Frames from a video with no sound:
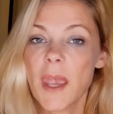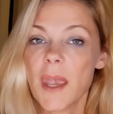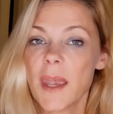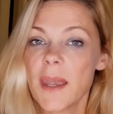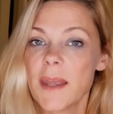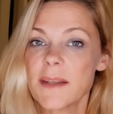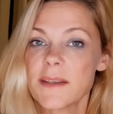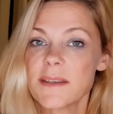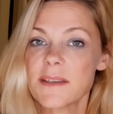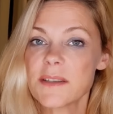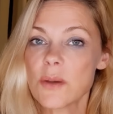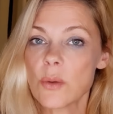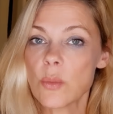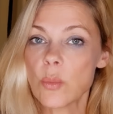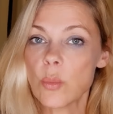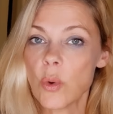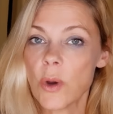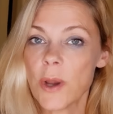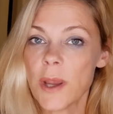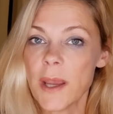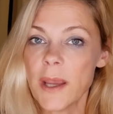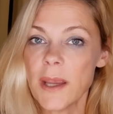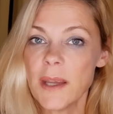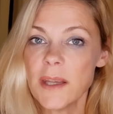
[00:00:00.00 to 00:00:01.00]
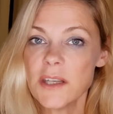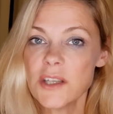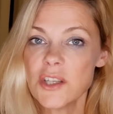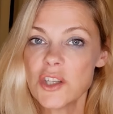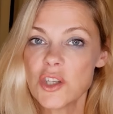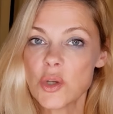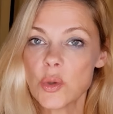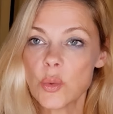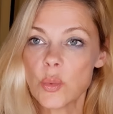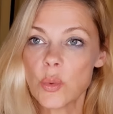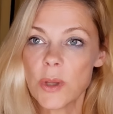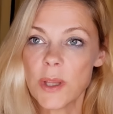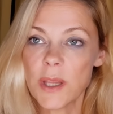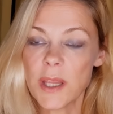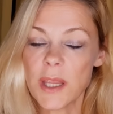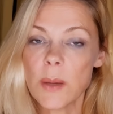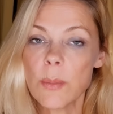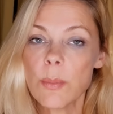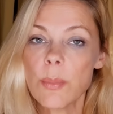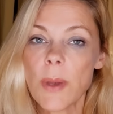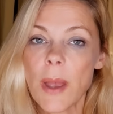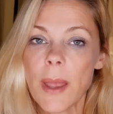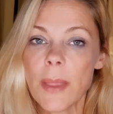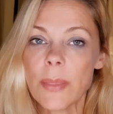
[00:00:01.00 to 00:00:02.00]
It's a way to
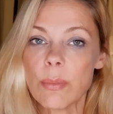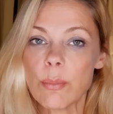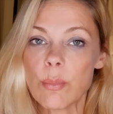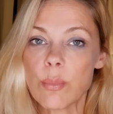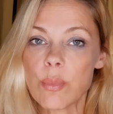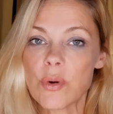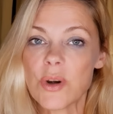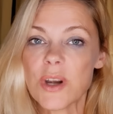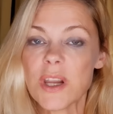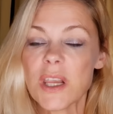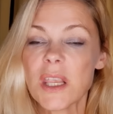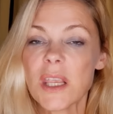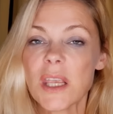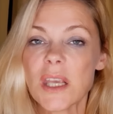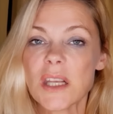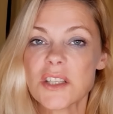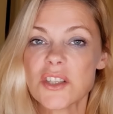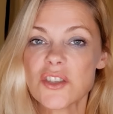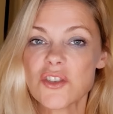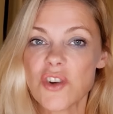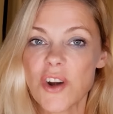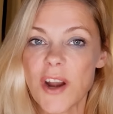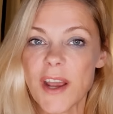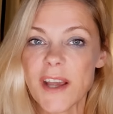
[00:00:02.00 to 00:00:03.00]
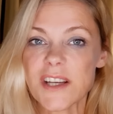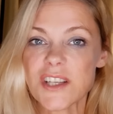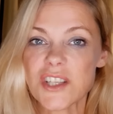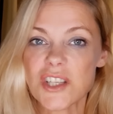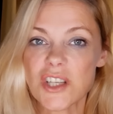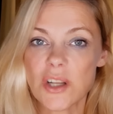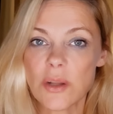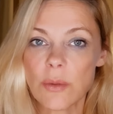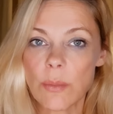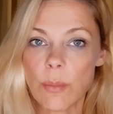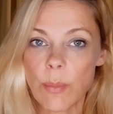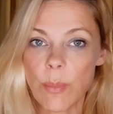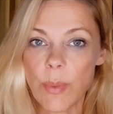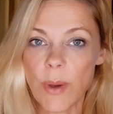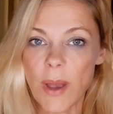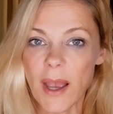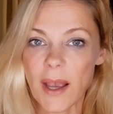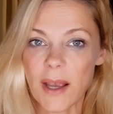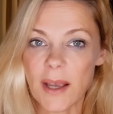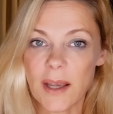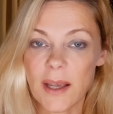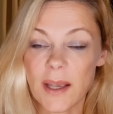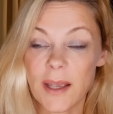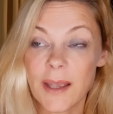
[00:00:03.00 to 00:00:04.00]
keep and bring attraction
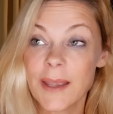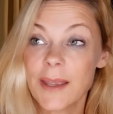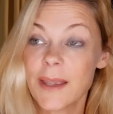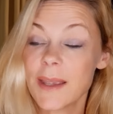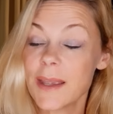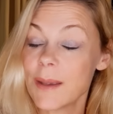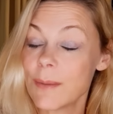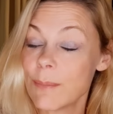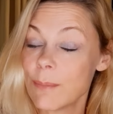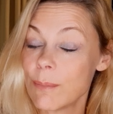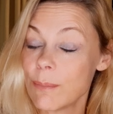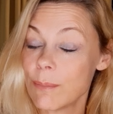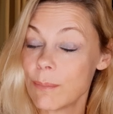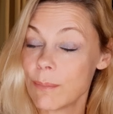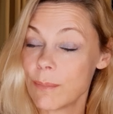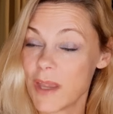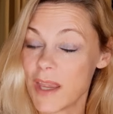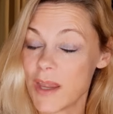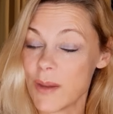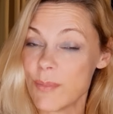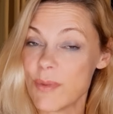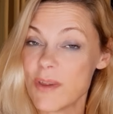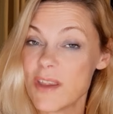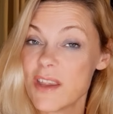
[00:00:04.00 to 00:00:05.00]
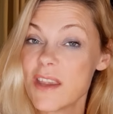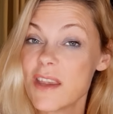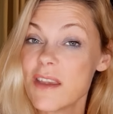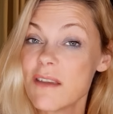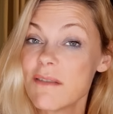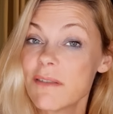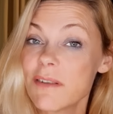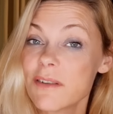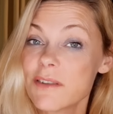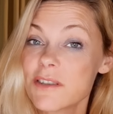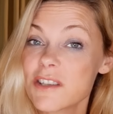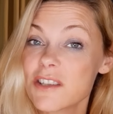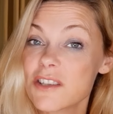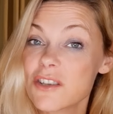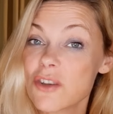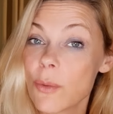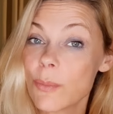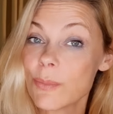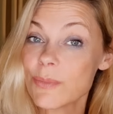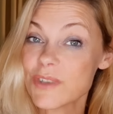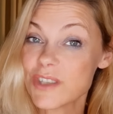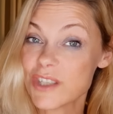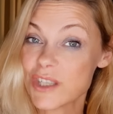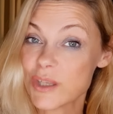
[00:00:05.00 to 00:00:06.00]
back, maybe even
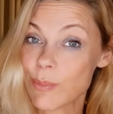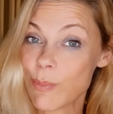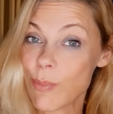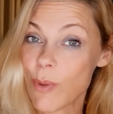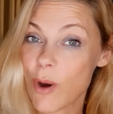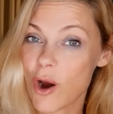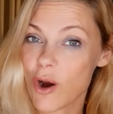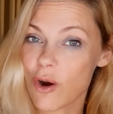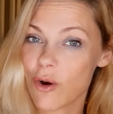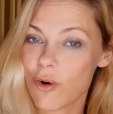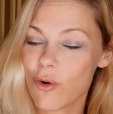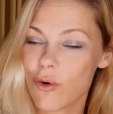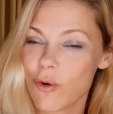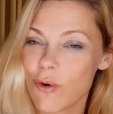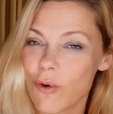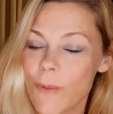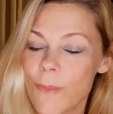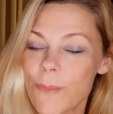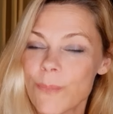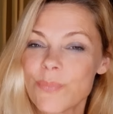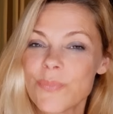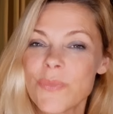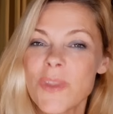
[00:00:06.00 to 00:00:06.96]
some sparkle.